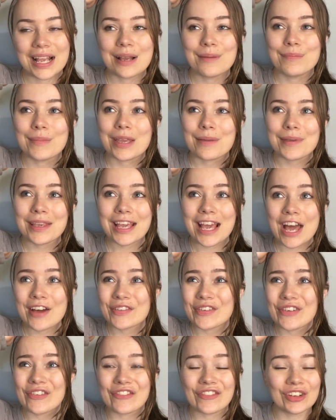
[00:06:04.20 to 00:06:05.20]
Maybe
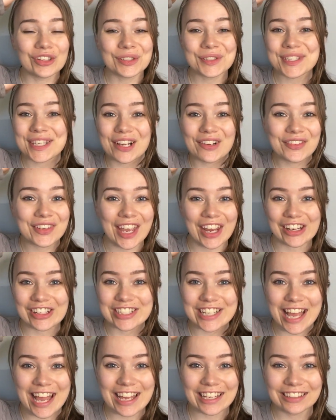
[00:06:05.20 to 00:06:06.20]
have a full self-care
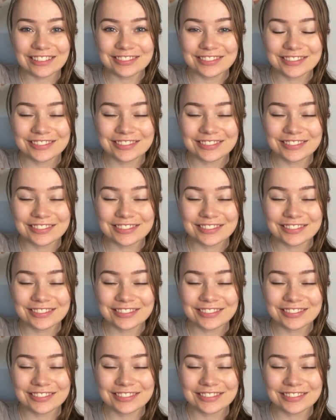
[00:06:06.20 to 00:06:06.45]
day.